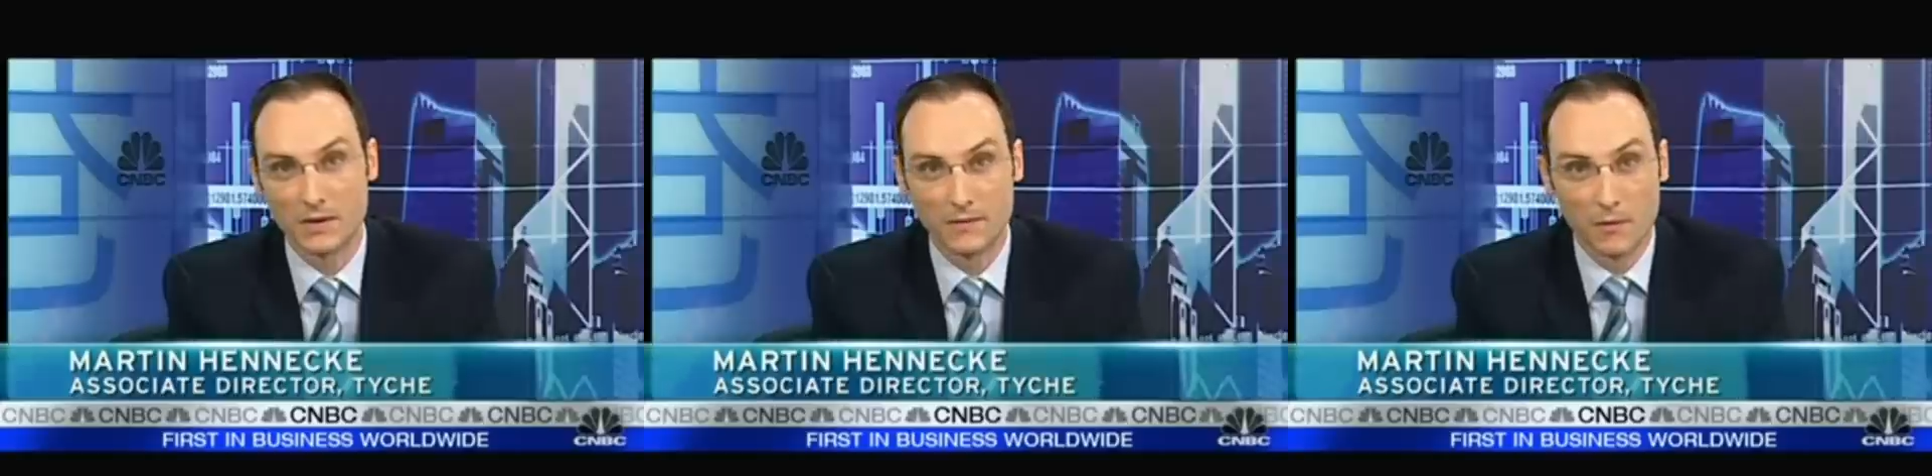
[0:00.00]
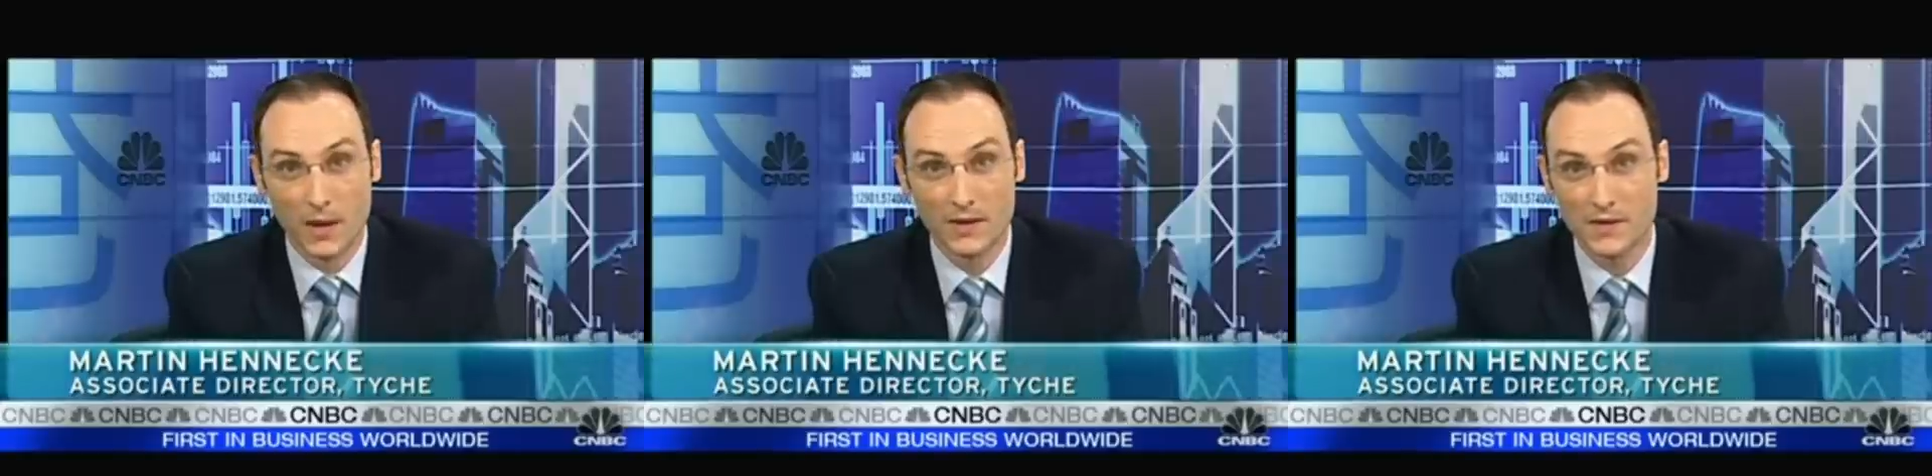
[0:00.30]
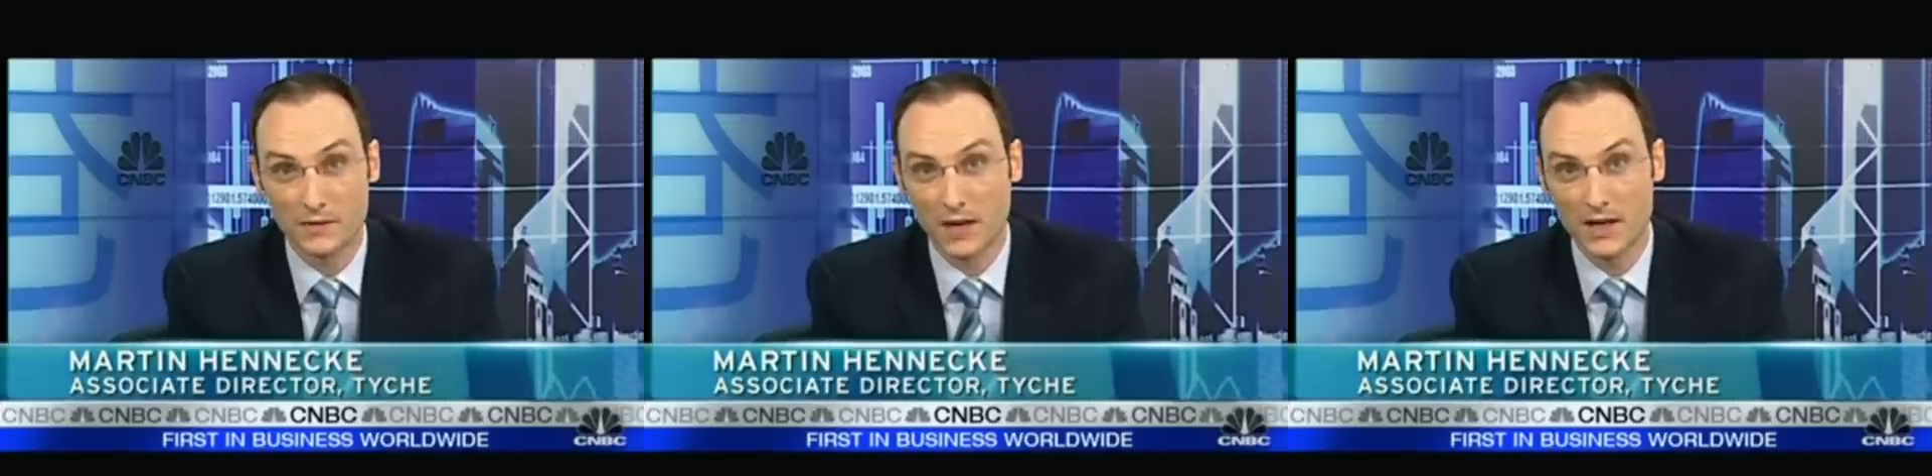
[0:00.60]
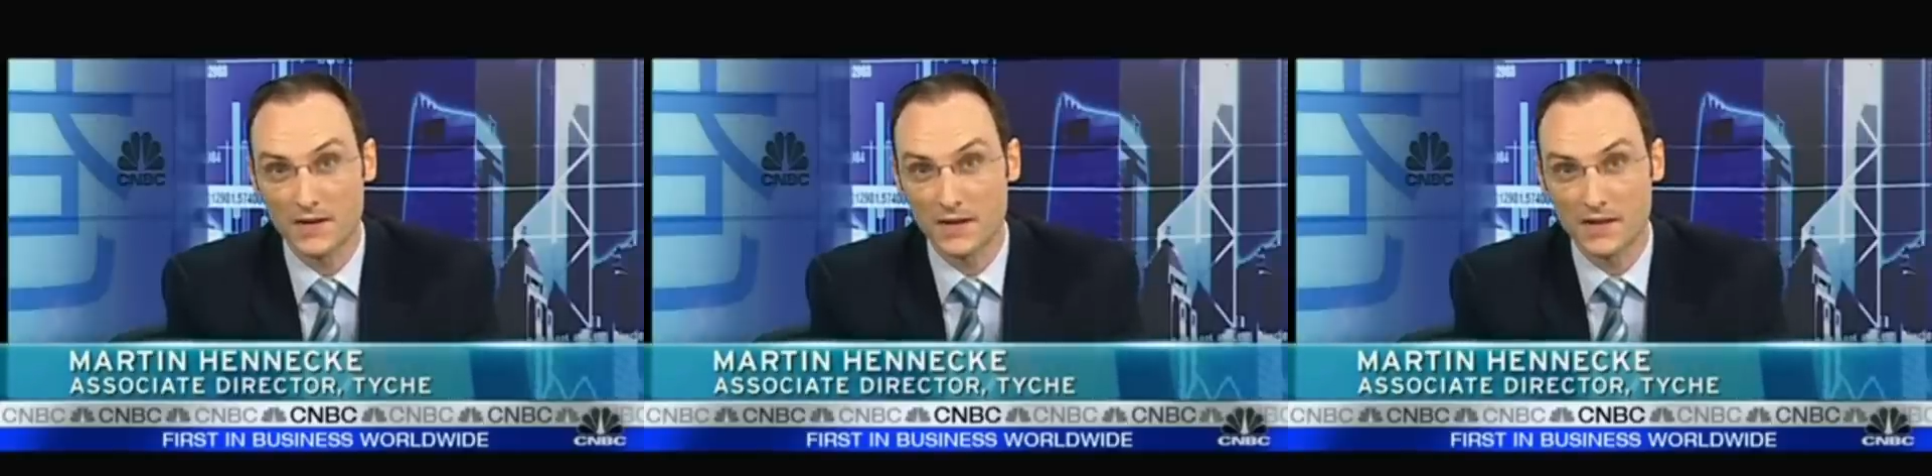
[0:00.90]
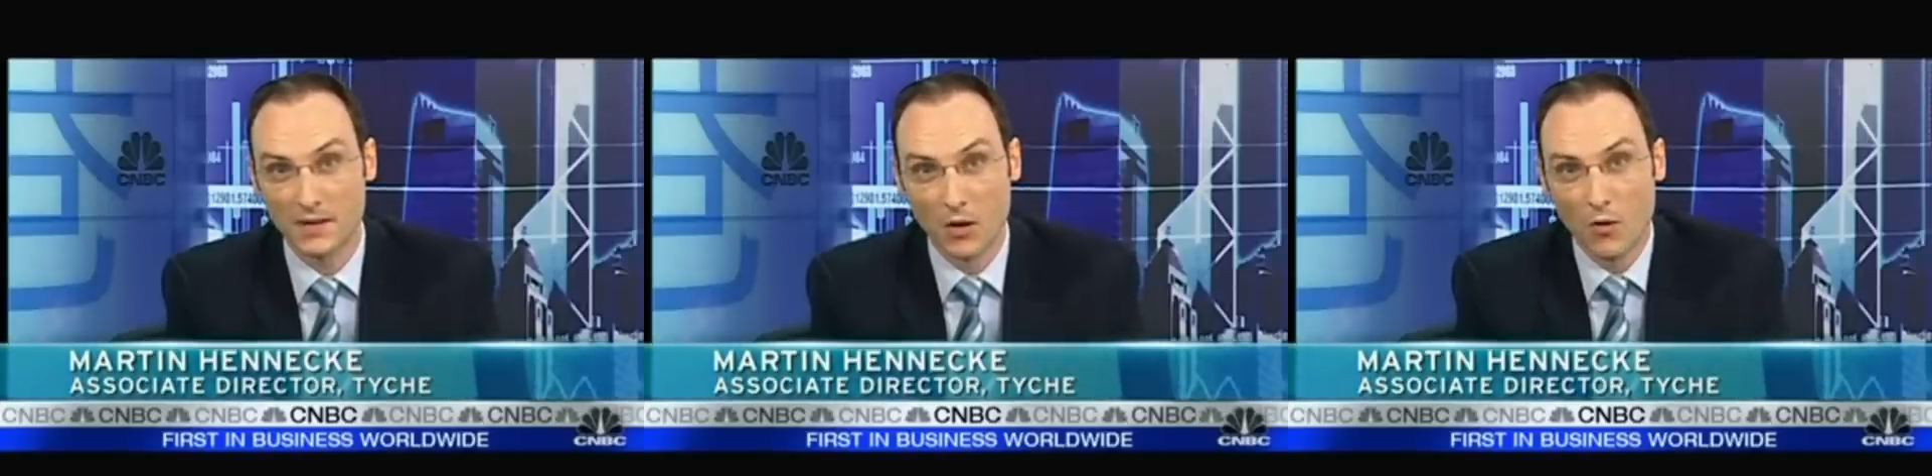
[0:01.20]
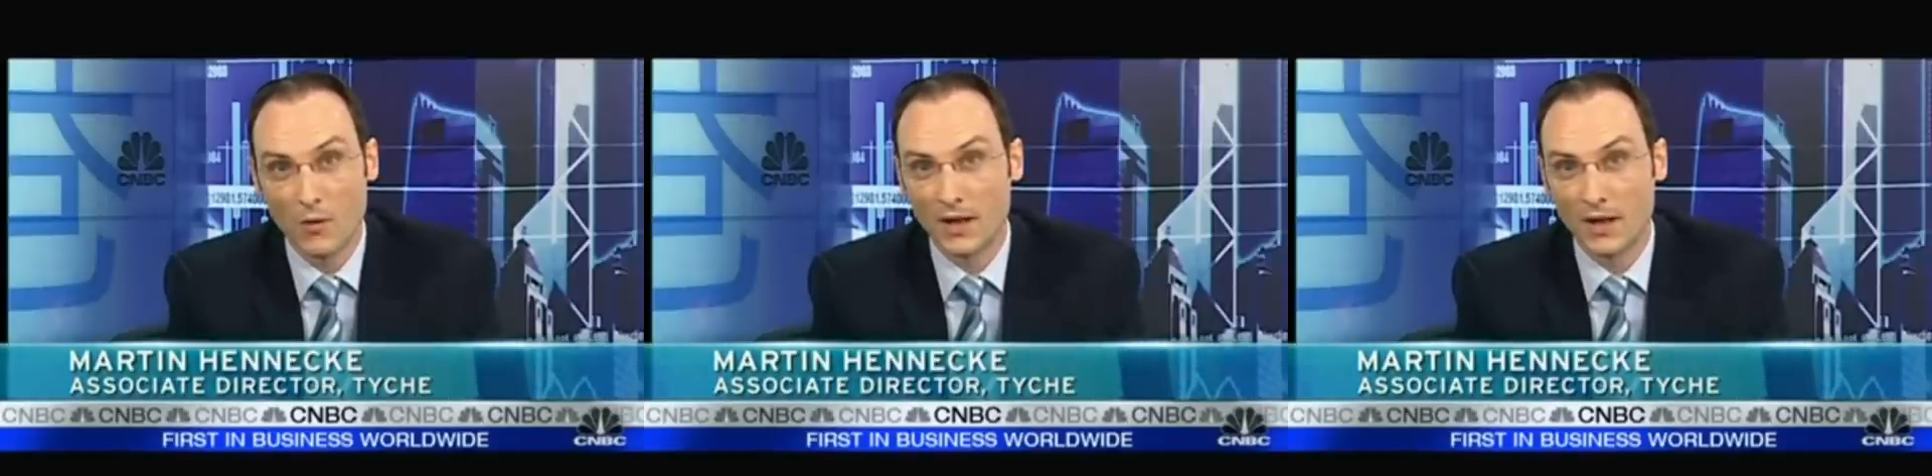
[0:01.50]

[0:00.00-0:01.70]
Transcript: for once the crisis isn't over,